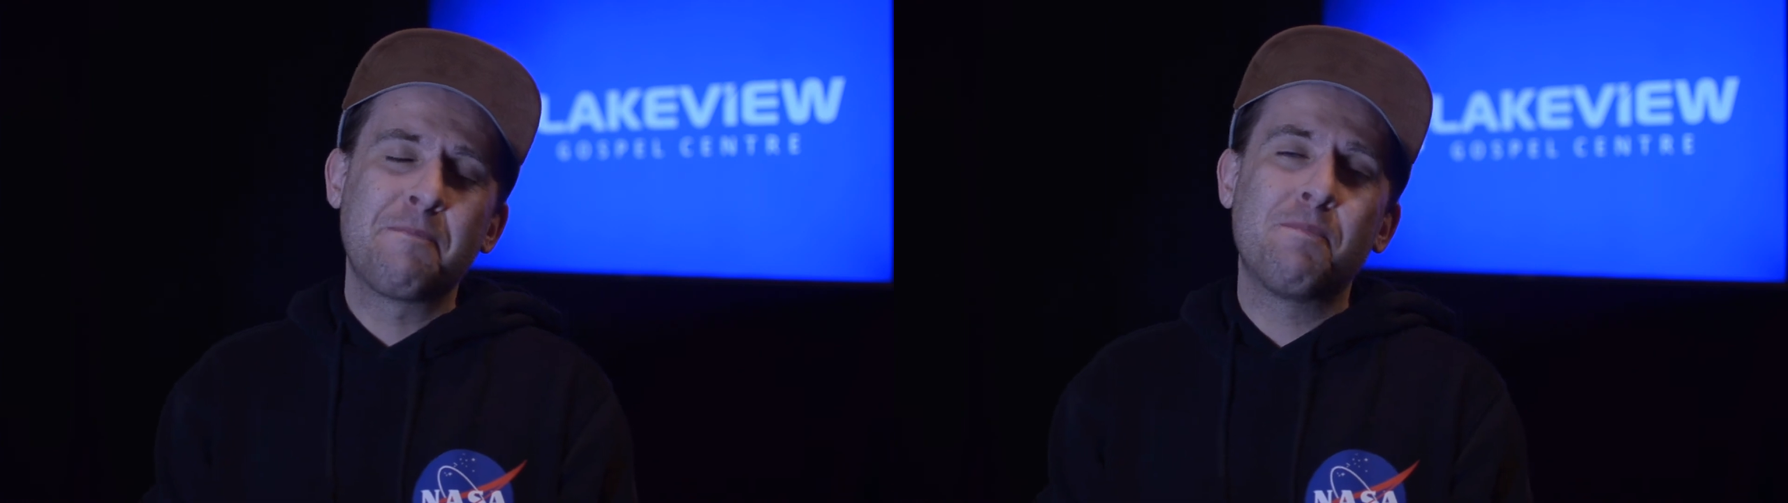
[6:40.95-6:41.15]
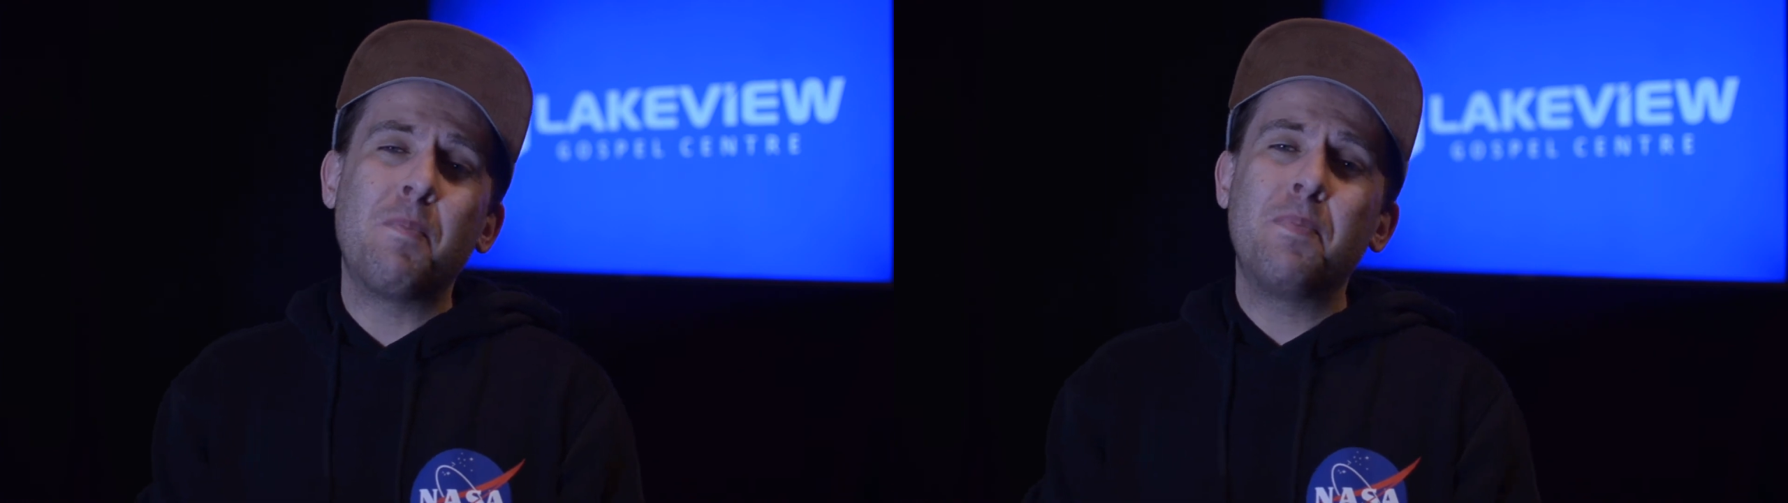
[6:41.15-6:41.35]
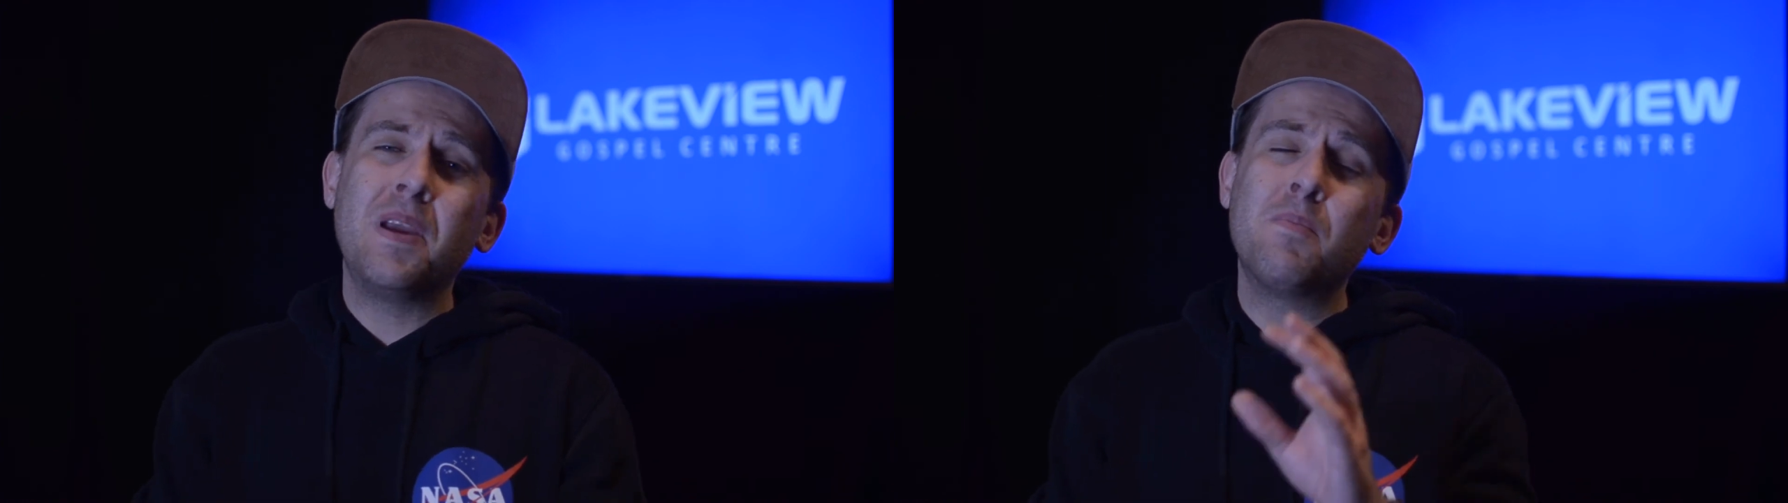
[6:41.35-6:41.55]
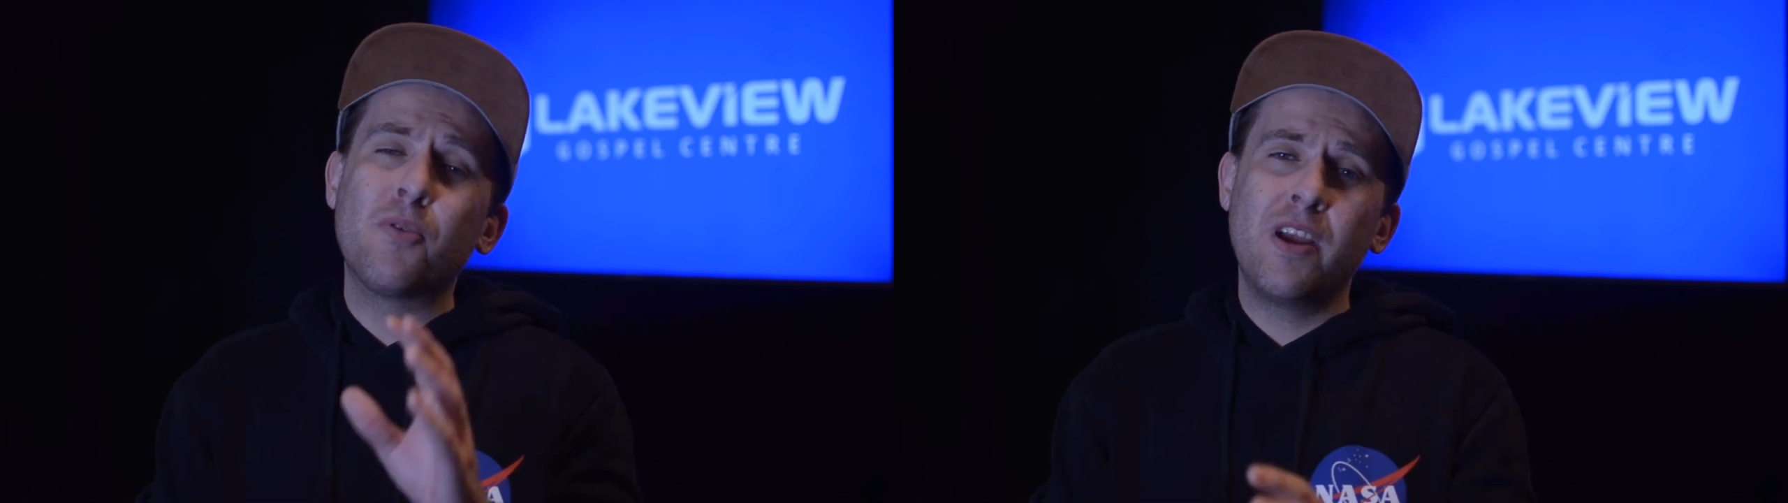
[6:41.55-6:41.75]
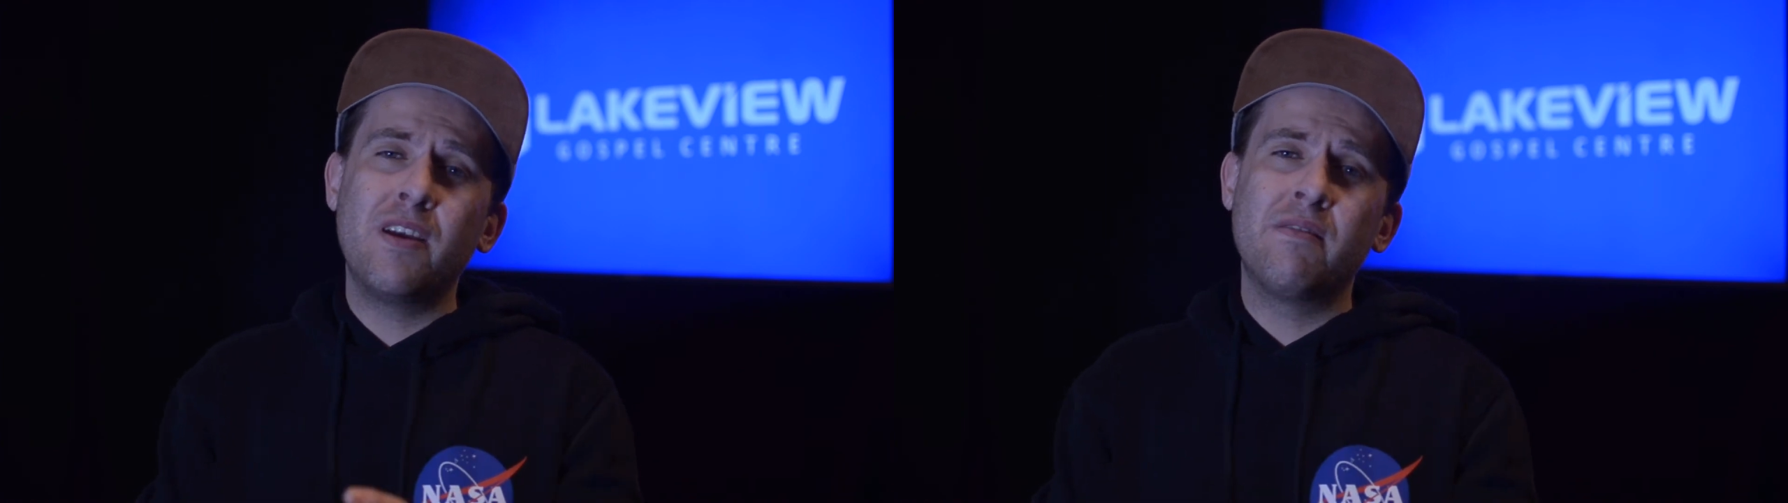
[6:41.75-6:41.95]
But be
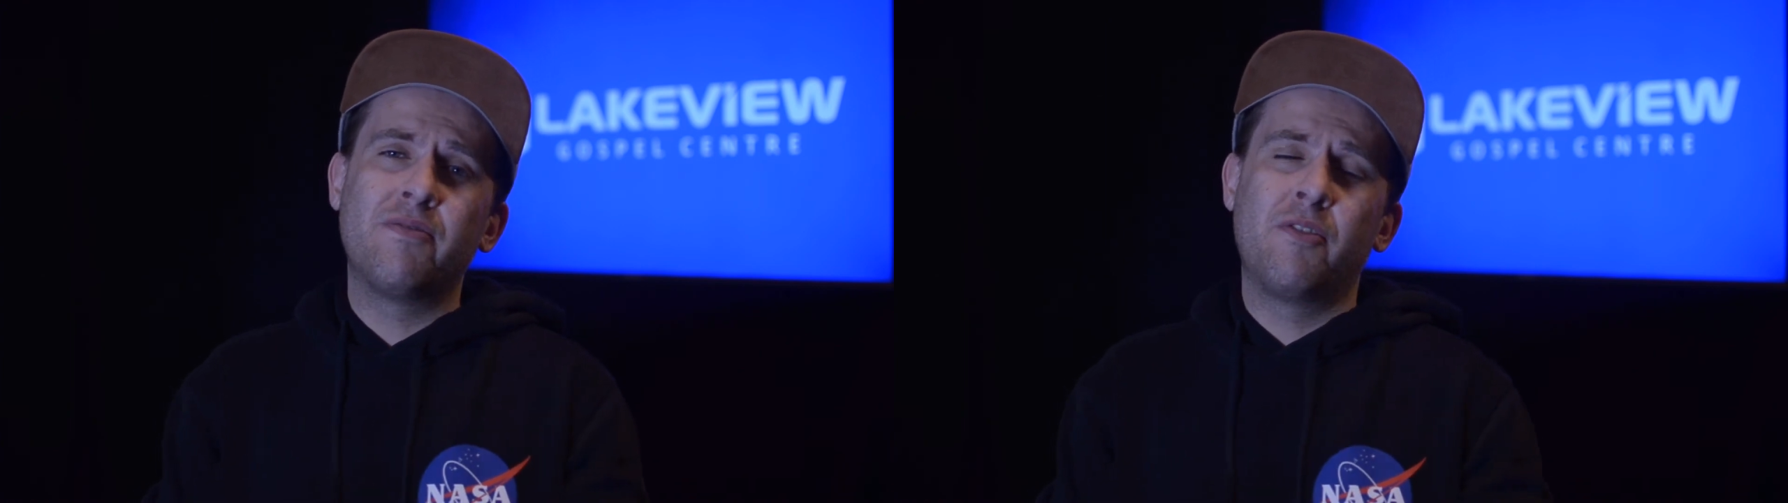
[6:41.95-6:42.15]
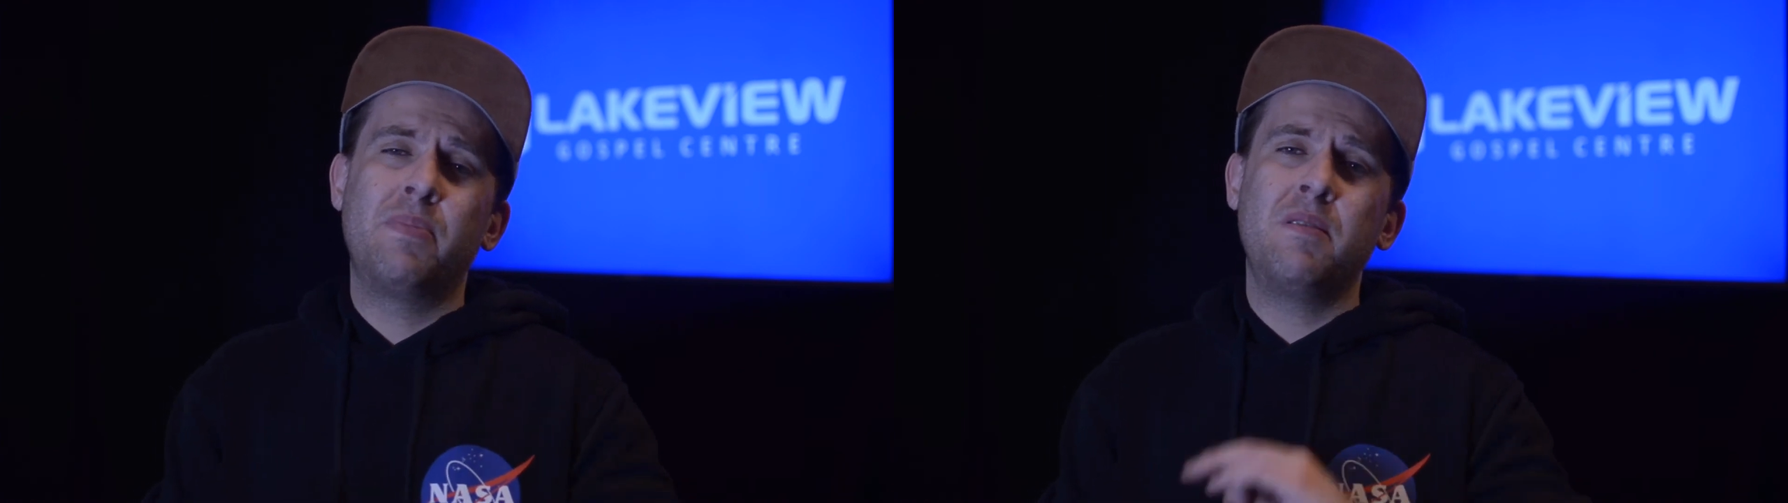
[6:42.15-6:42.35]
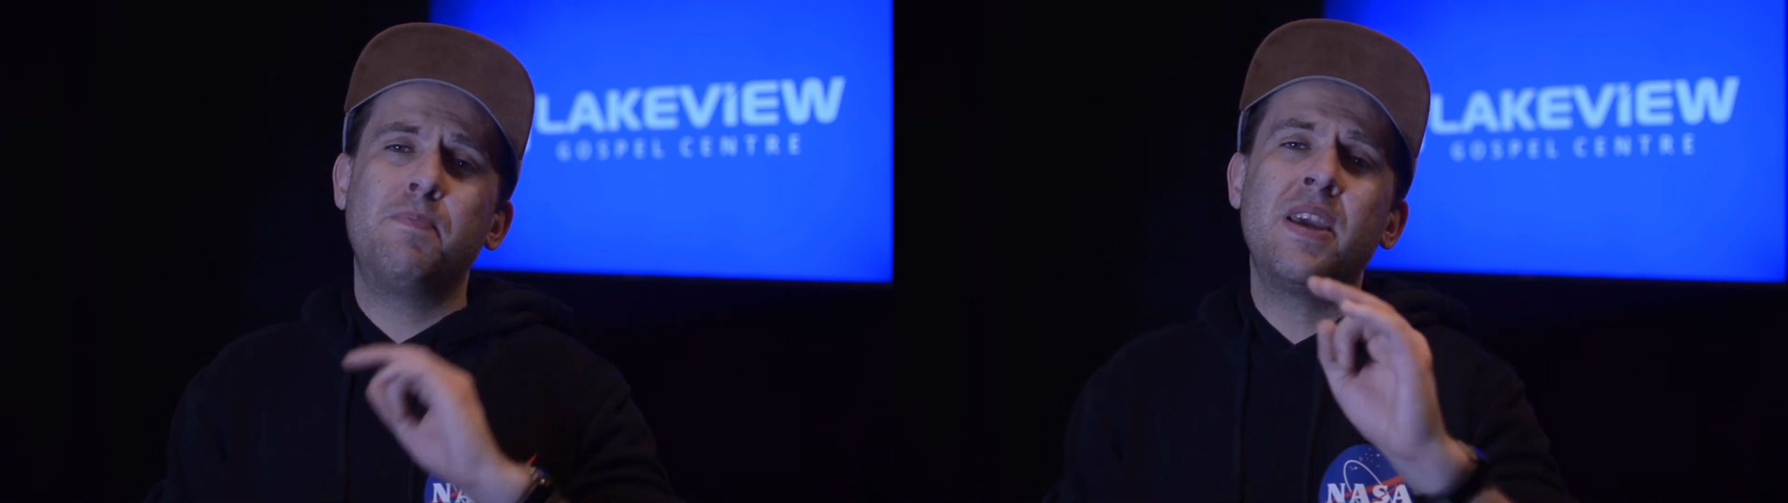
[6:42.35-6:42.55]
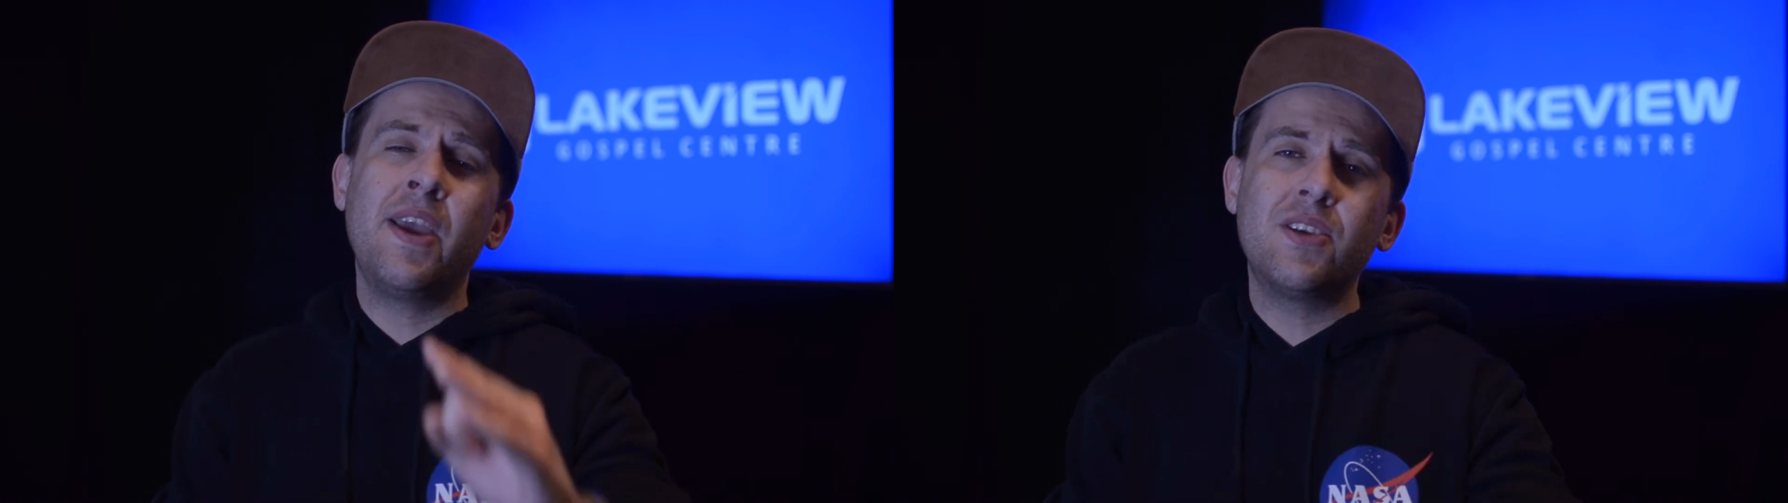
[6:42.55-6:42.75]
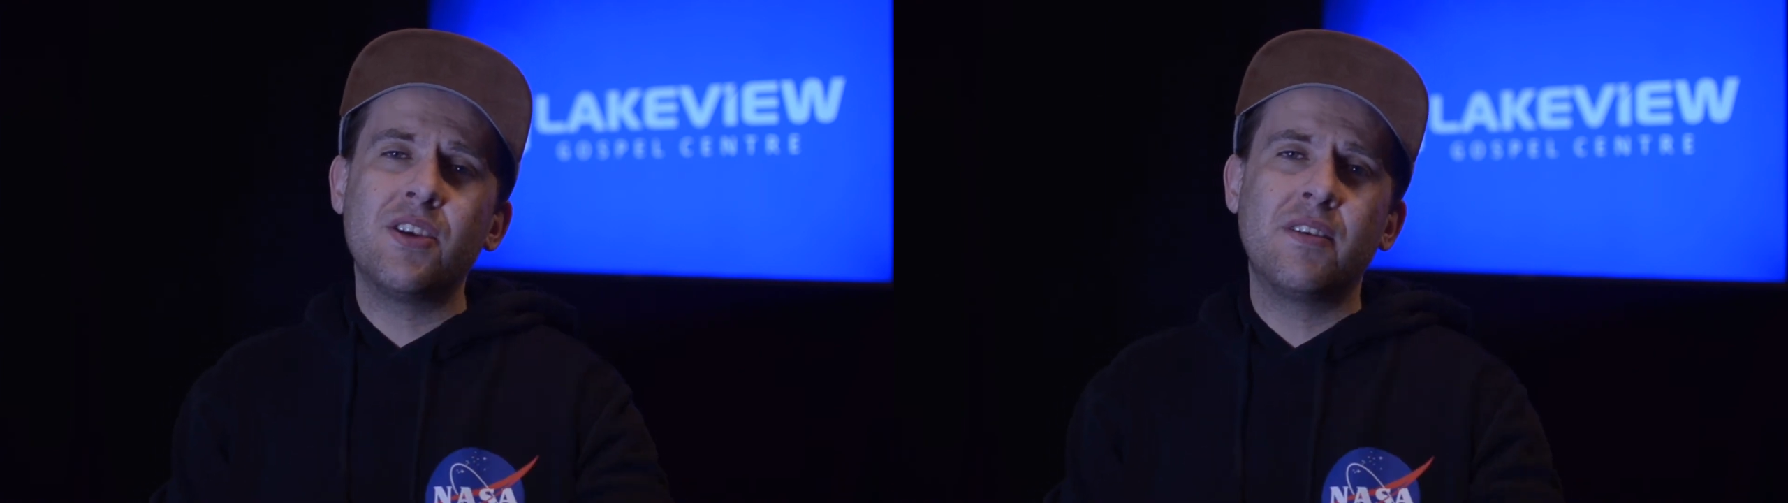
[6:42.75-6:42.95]
brave, be
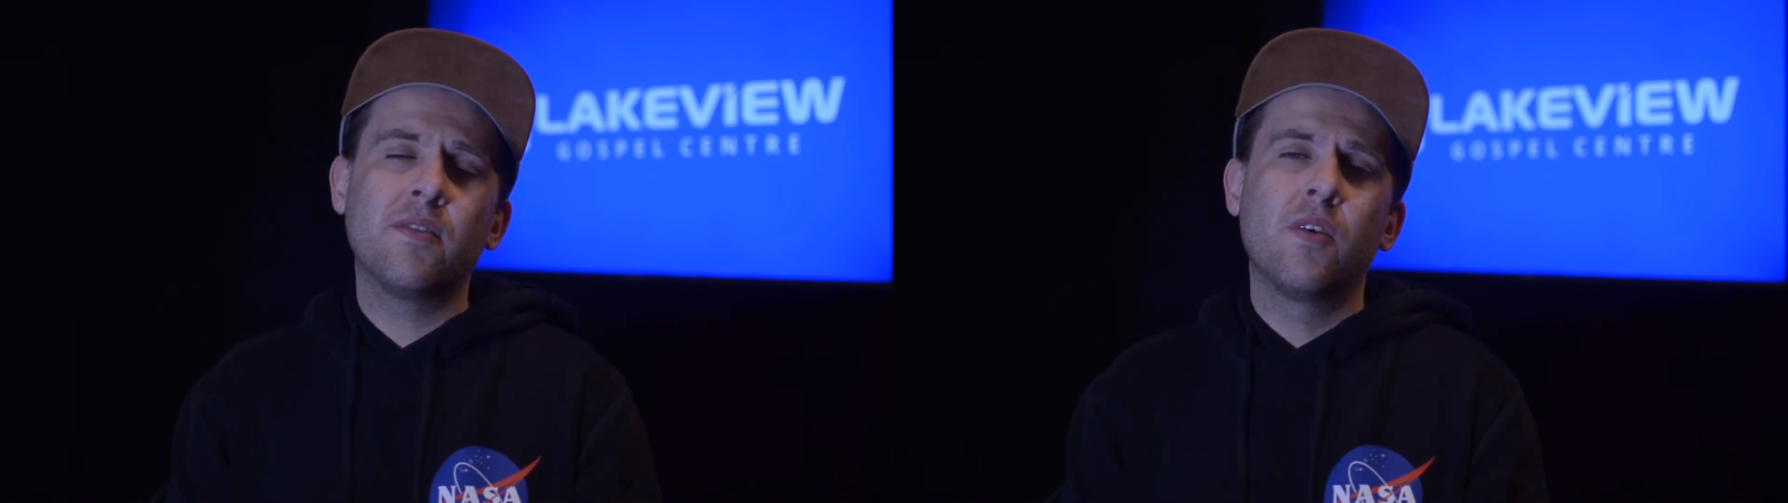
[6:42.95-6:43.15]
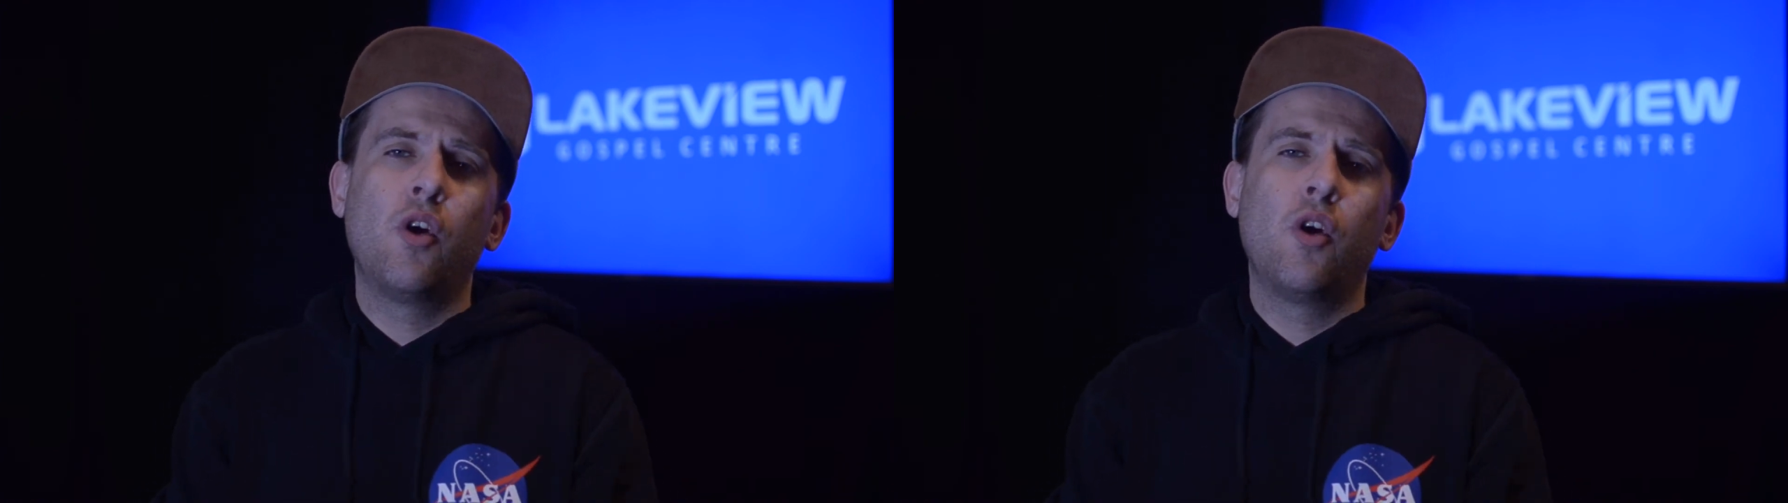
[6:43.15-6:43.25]
patient,